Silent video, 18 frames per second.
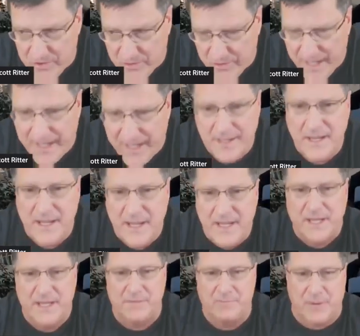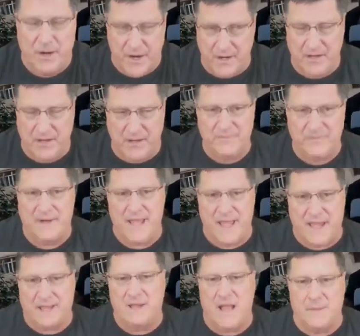Ukraine is part of an
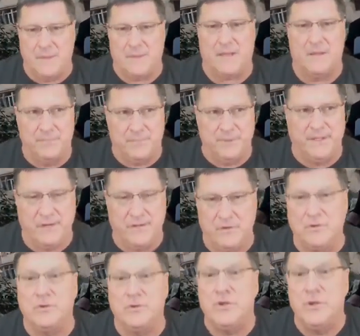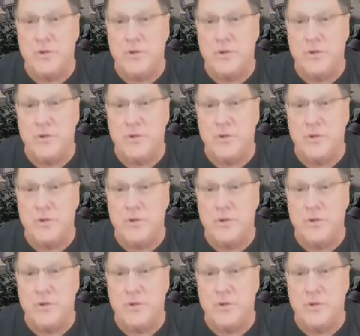economic and political